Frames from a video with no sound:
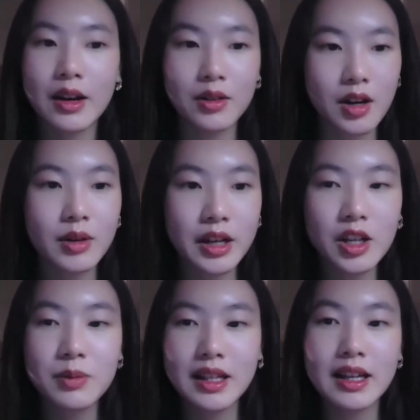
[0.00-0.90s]
I don't know, it
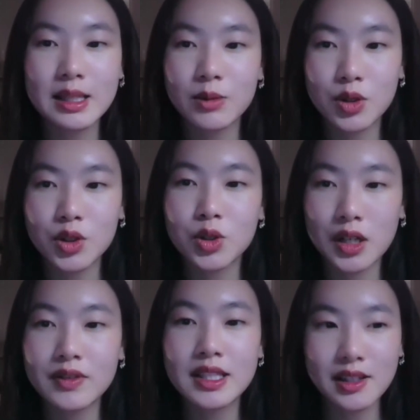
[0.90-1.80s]
could be like some sort
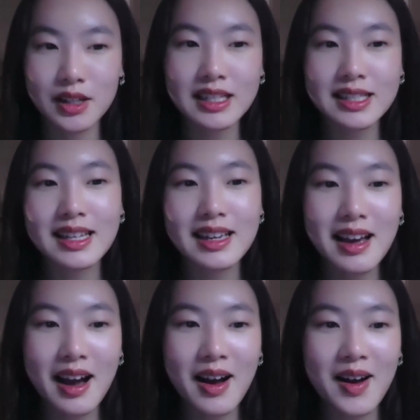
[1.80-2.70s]
of series
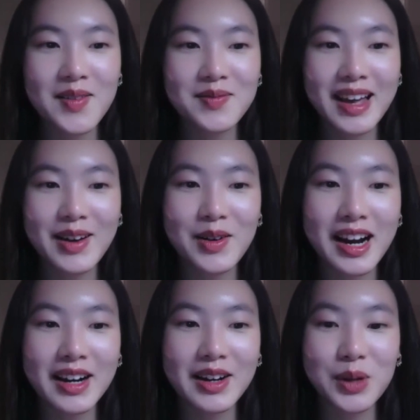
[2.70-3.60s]

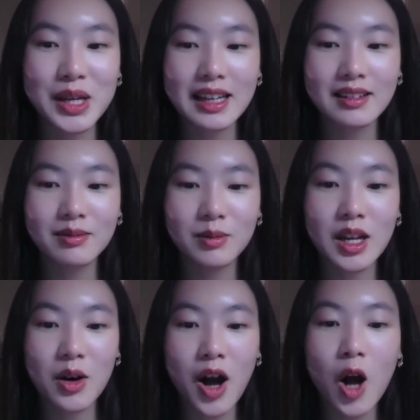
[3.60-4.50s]
where we can
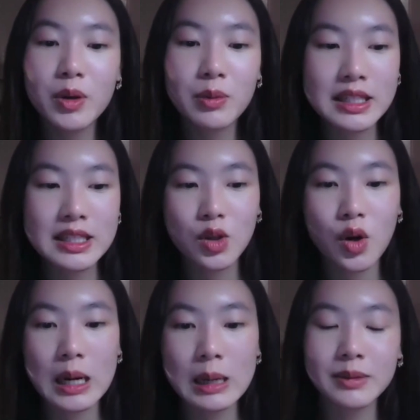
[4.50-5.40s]
help you
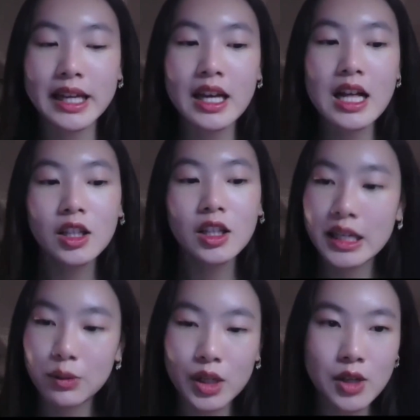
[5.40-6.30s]
brainstorm, like look
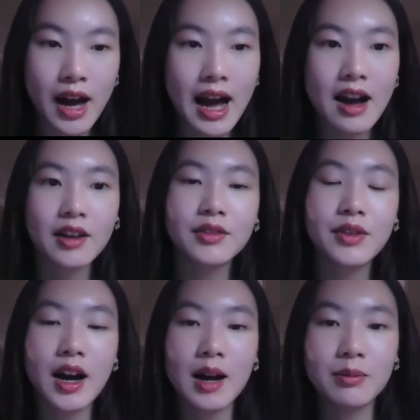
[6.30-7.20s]
at what you have,
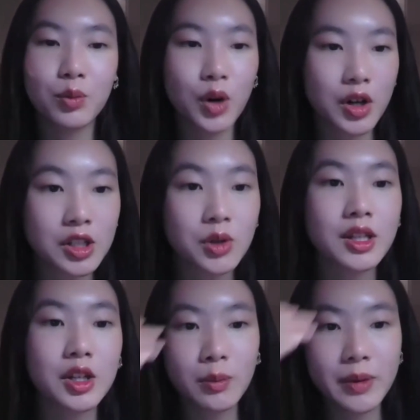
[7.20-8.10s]
work on you a
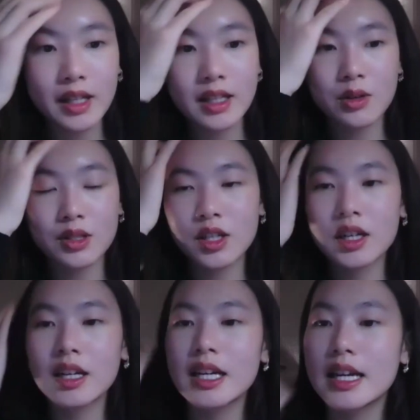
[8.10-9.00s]
little bit
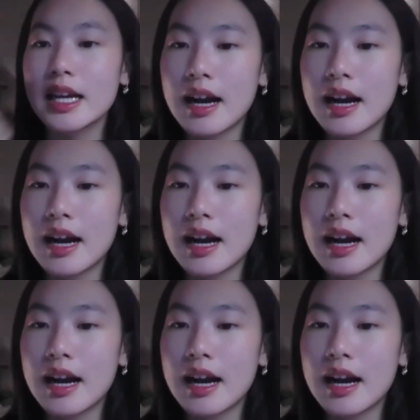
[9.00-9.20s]
closer.